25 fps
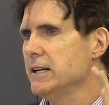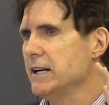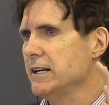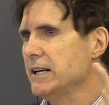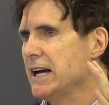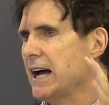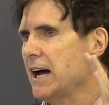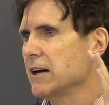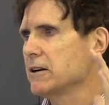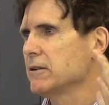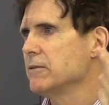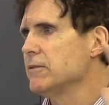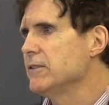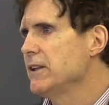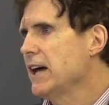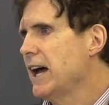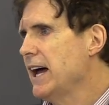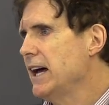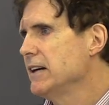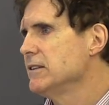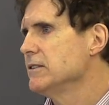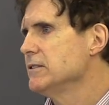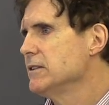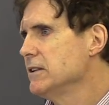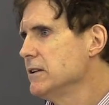out of
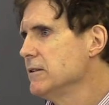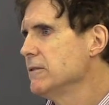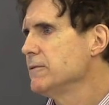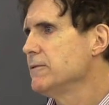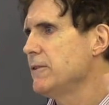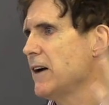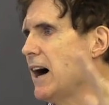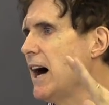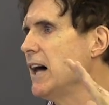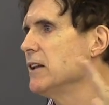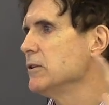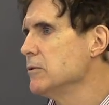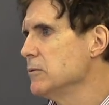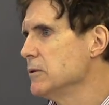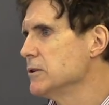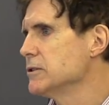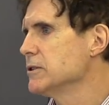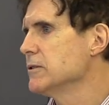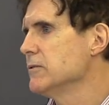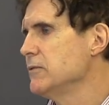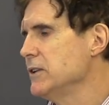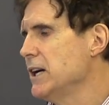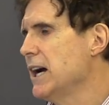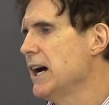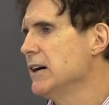that, the followers
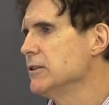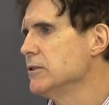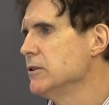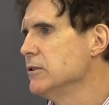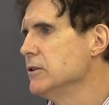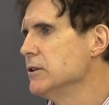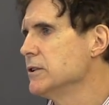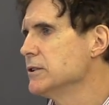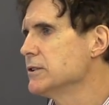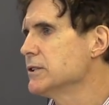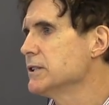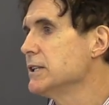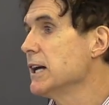of Jan Hus